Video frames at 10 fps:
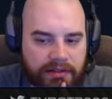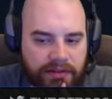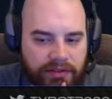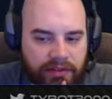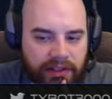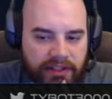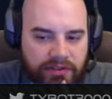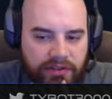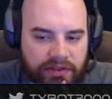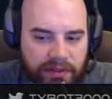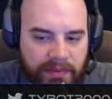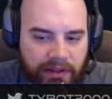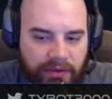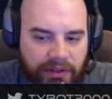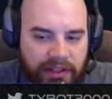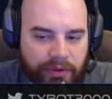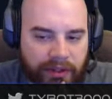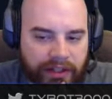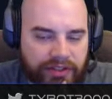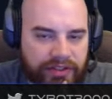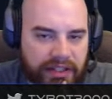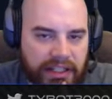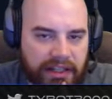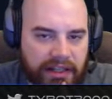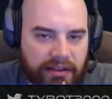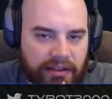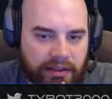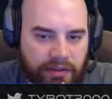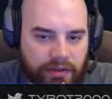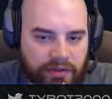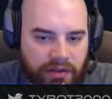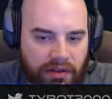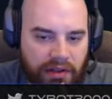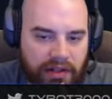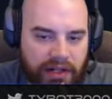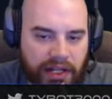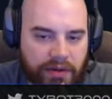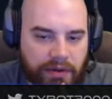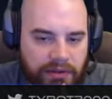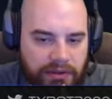So let's do something really quick just to get those cleared out.